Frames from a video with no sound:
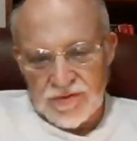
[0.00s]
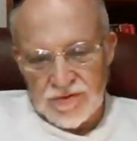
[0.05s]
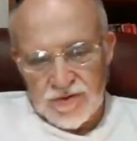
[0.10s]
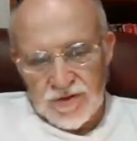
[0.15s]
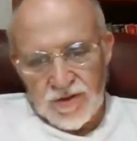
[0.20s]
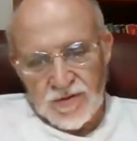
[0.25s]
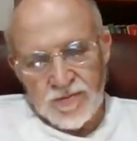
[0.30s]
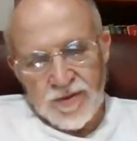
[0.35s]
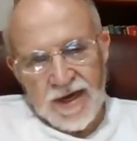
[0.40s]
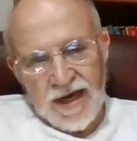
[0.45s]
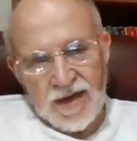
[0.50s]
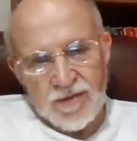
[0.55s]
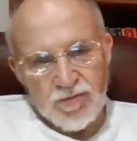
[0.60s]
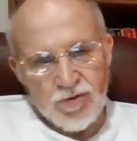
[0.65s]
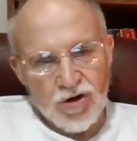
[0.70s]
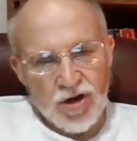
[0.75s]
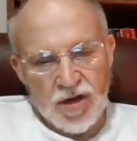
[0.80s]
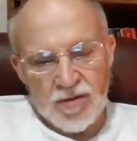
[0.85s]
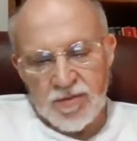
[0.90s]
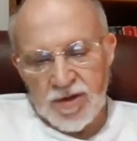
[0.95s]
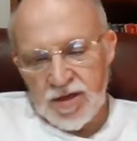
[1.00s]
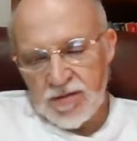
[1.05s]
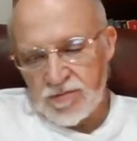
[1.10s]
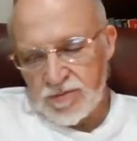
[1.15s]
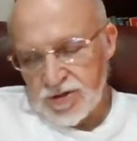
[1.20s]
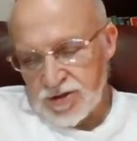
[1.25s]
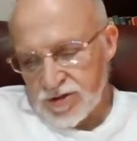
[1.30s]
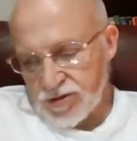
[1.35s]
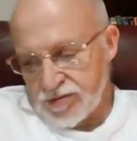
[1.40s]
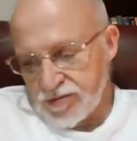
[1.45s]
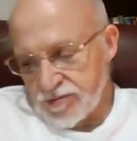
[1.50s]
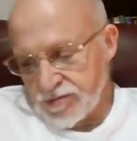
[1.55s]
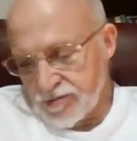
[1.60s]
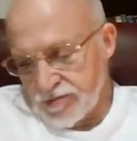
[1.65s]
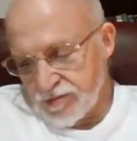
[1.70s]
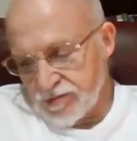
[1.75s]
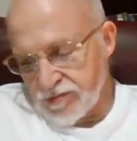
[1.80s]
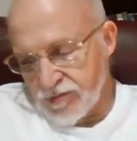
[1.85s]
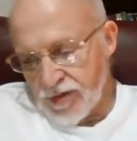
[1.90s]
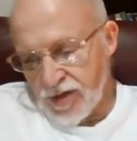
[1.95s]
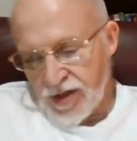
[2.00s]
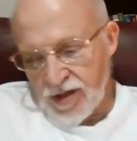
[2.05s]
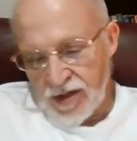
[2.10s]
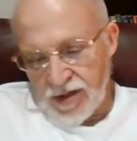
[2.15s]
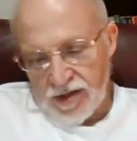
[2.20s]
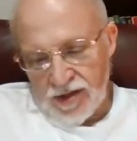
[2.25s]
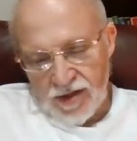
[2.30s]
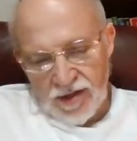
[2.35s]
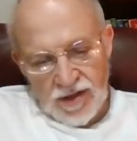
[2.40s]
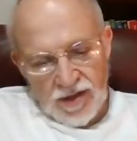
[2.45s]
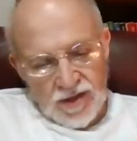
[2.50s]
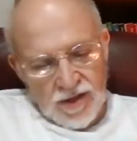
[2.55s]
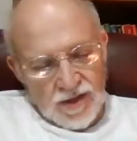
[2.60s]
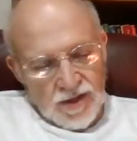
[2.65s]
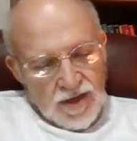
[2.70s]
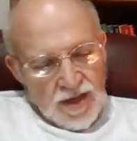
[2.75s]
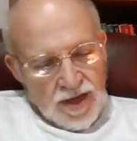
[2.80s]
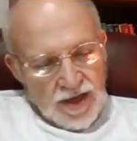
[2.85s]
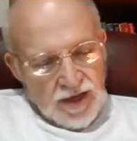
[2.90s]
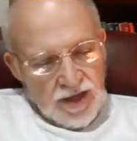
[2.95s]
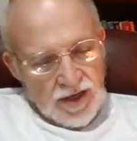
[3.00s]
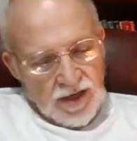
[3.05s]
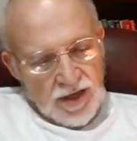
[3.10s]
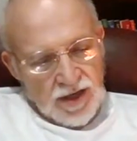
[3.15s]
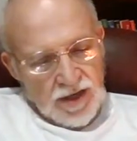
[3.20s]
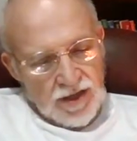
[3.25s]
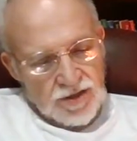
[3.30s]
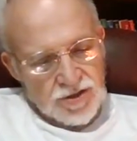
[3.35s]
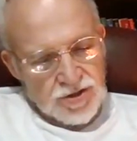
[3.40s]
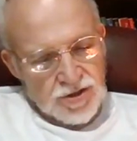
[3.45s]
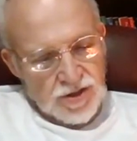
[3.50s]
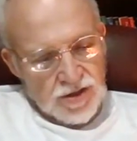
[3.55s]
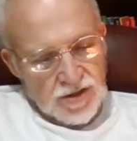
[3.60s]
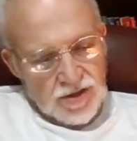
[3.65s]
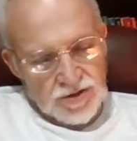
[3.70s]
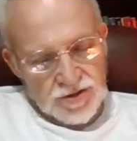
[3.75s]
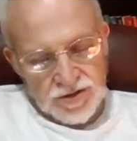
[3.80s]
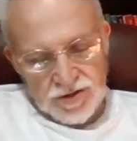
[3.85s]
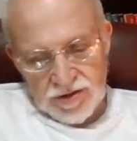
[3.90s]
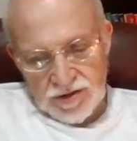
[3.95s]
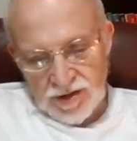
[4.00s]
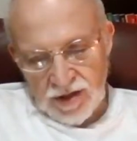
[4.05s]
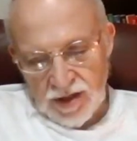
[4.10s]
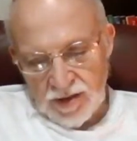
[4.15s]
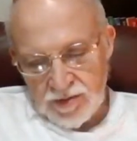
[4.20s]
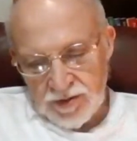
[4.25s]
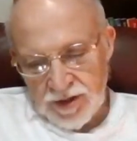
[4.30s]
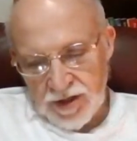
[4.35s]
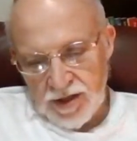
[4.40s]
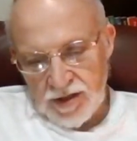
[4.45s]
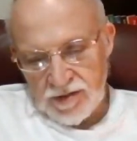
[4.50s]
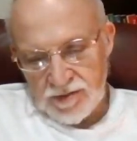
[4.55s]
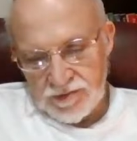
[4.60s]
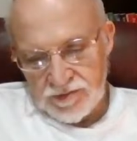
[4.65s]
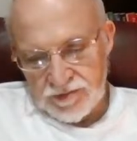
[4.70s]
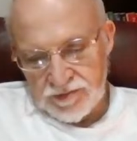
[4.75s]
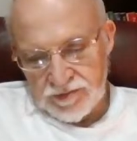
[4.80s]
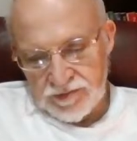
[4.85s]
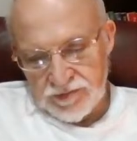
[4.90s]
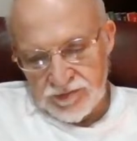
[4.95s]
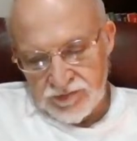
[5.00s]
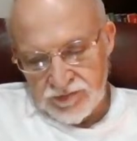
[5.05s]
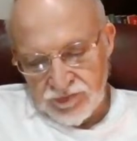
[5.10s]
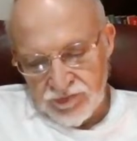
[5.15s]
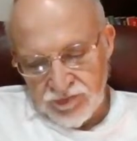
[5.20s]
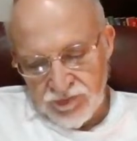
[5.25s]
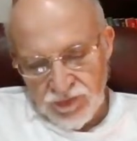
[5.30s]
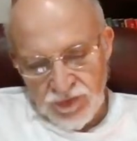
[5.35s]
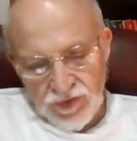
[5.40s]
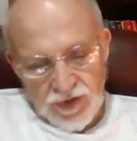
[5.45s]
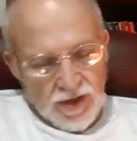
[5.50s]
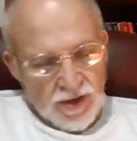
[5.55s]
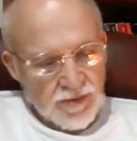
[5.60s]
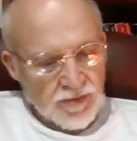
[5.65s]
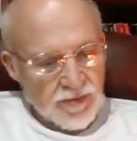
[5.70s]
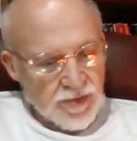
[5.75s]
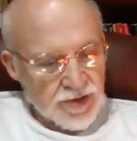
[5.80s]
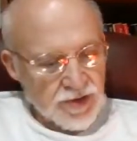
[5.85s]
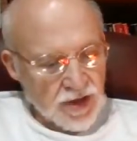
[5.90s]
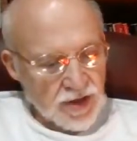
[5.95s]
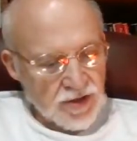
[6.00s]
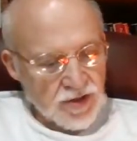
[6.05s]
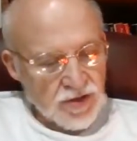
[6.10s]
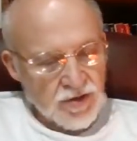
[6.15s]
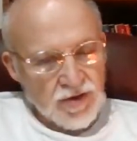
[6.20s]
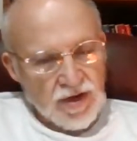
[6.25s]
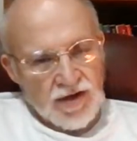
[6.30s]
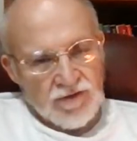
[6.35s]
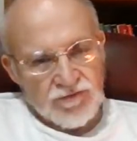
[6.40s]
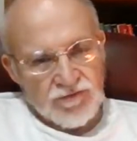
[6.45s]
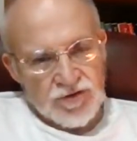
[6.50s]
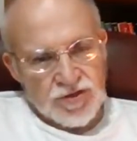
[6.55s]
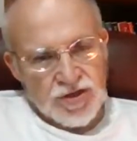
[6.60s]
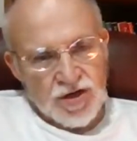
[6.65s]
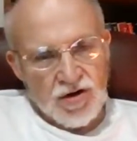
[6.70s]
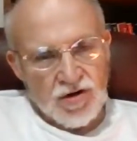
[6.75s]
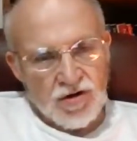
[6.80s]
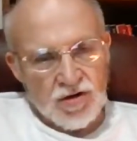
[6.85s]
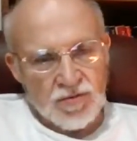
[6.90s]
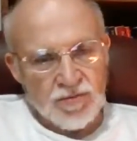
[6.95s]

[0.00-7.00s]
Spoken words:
you pay premiums like any insurance company, but they do have fraternal